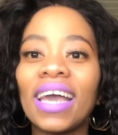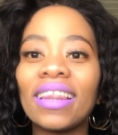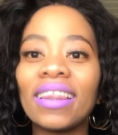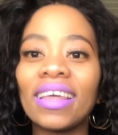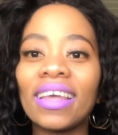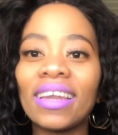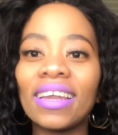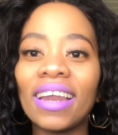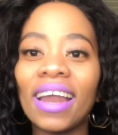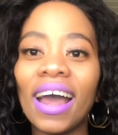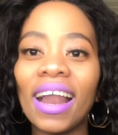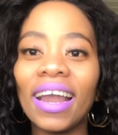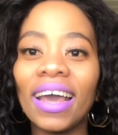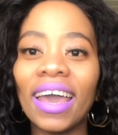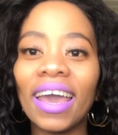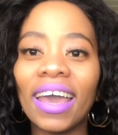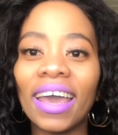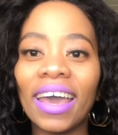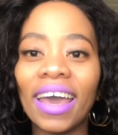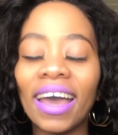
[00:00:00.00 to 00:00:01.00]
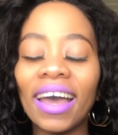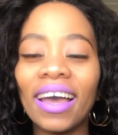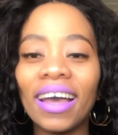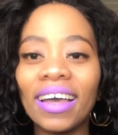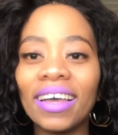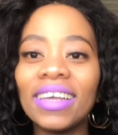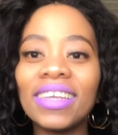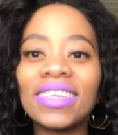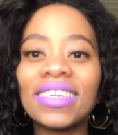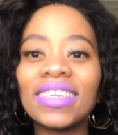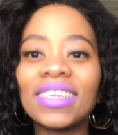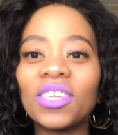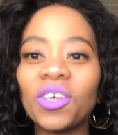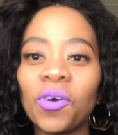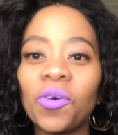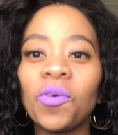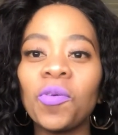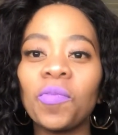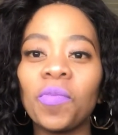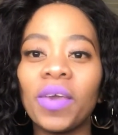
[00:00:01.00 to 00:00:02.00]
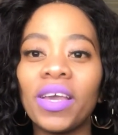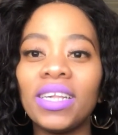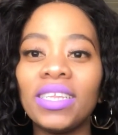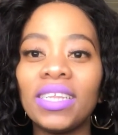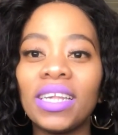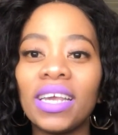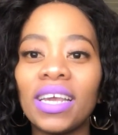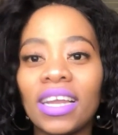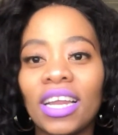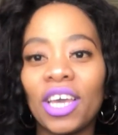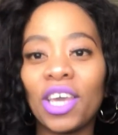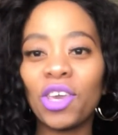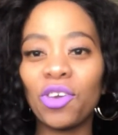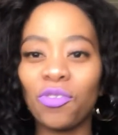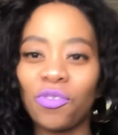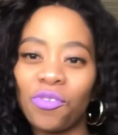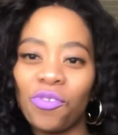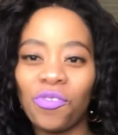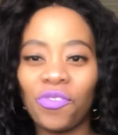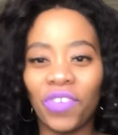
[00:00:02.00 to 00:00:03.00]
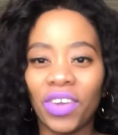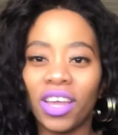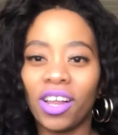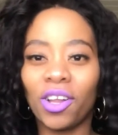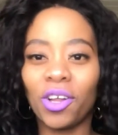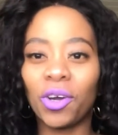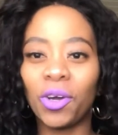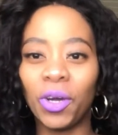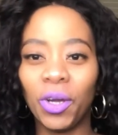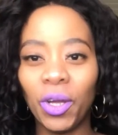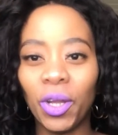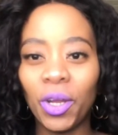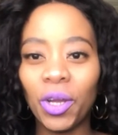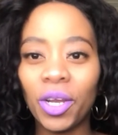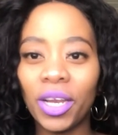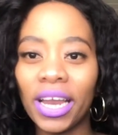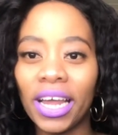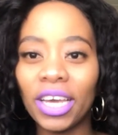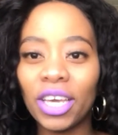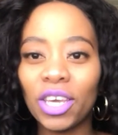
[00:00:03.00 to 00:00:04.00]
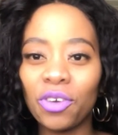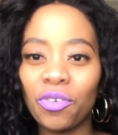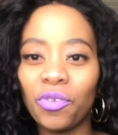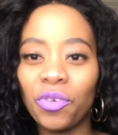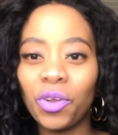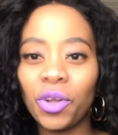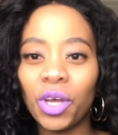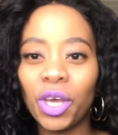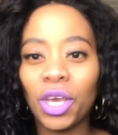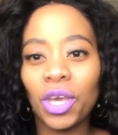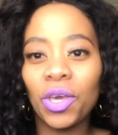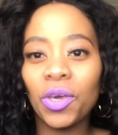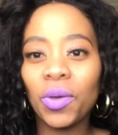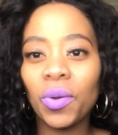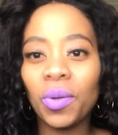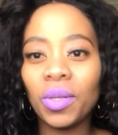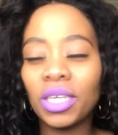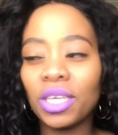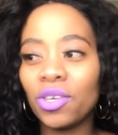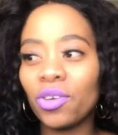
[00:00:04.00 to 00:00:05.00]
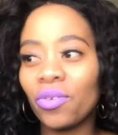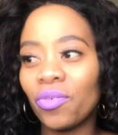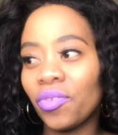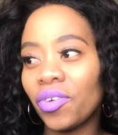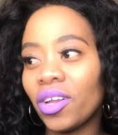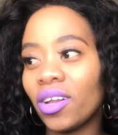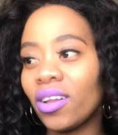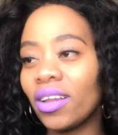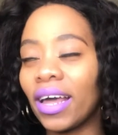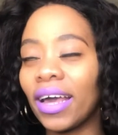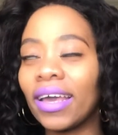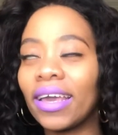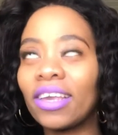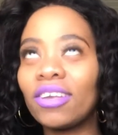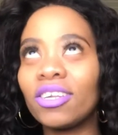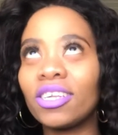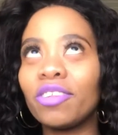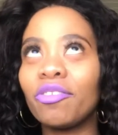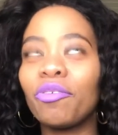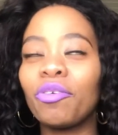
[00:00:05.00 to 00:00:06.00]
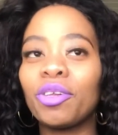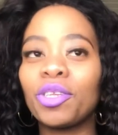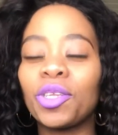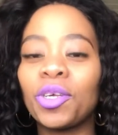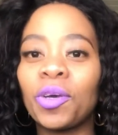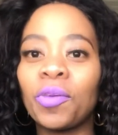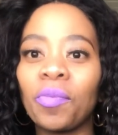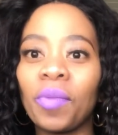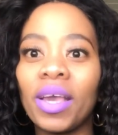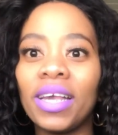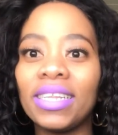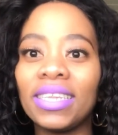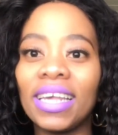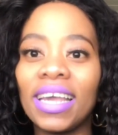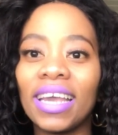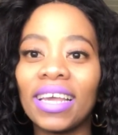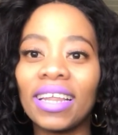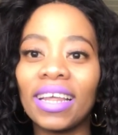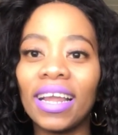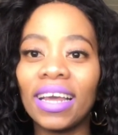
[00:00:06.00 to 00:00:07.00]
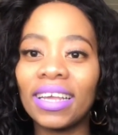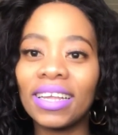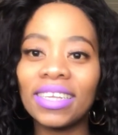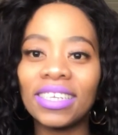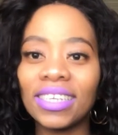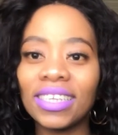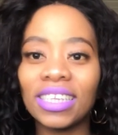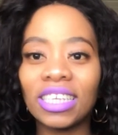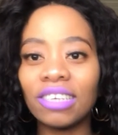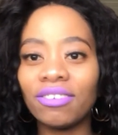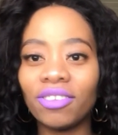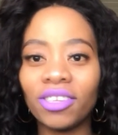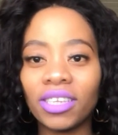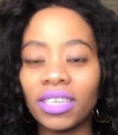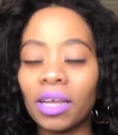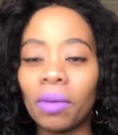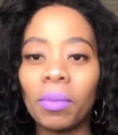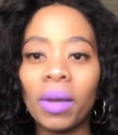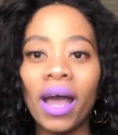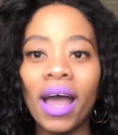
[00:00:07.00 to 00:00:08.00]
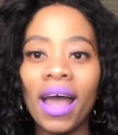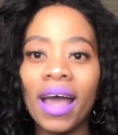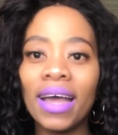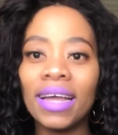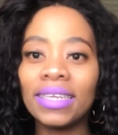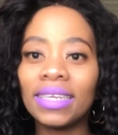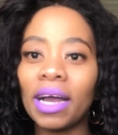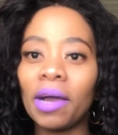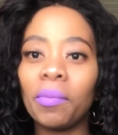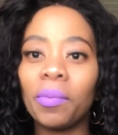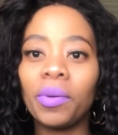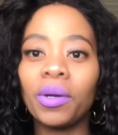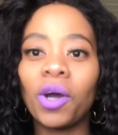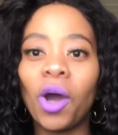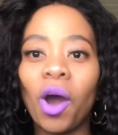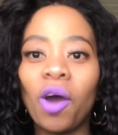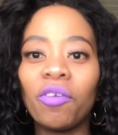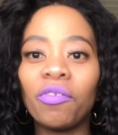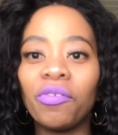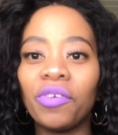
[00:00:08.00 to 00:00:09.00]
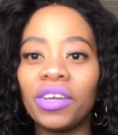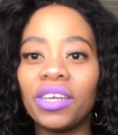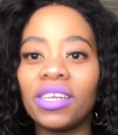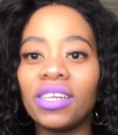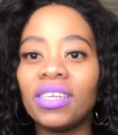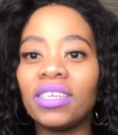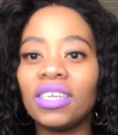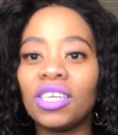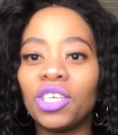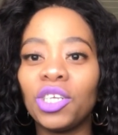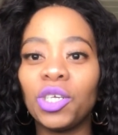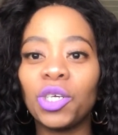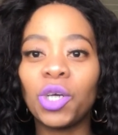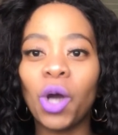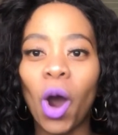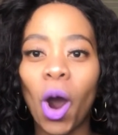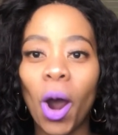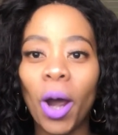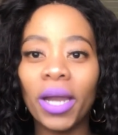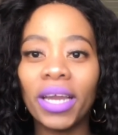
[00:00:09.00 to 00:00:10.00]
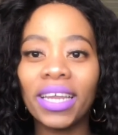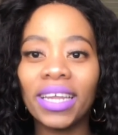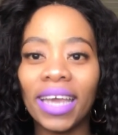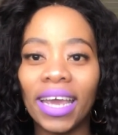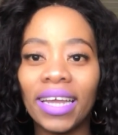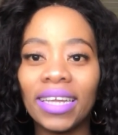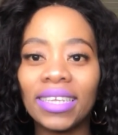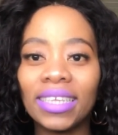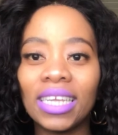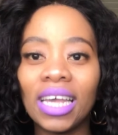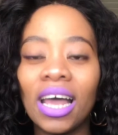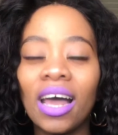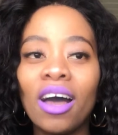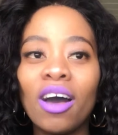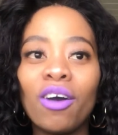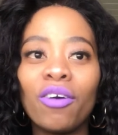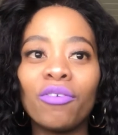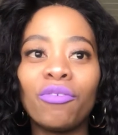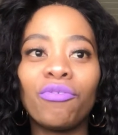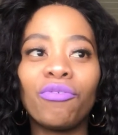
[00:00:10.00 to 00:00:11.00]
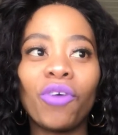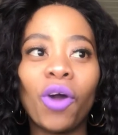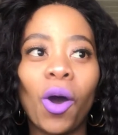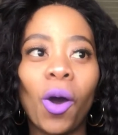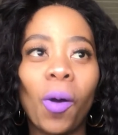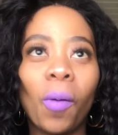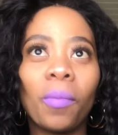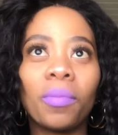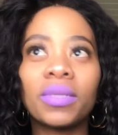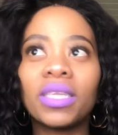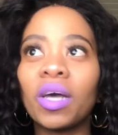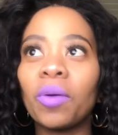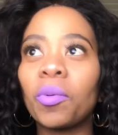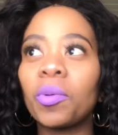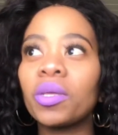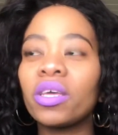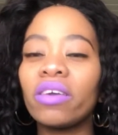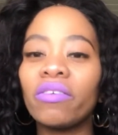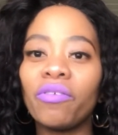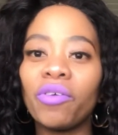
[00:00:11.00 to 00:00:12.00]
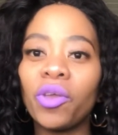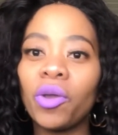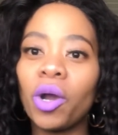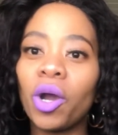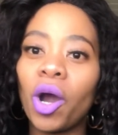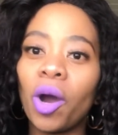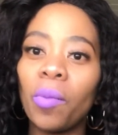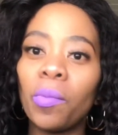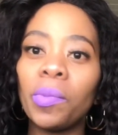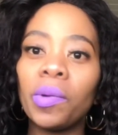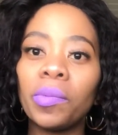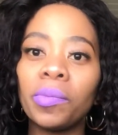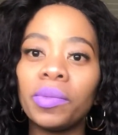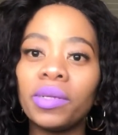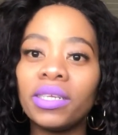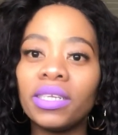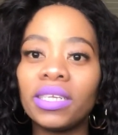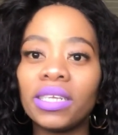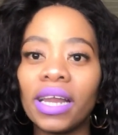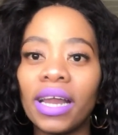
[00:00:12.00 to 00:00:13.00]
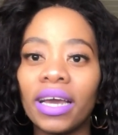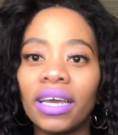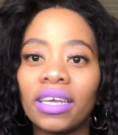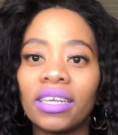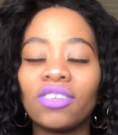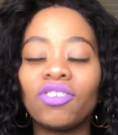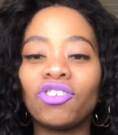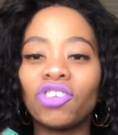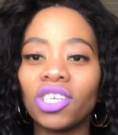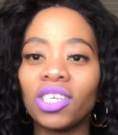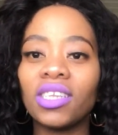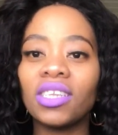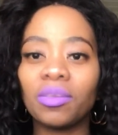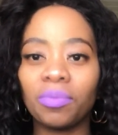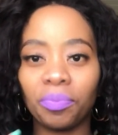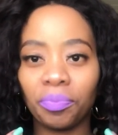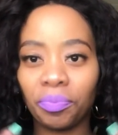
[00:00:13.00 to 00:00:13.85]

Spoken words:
and then like it's so amazing, like you feel good, like you feel cute, and you feel like you just feel so amazing, like it just gives you some type of confidence that you can't get from someone giving you a compliment. Like, it's just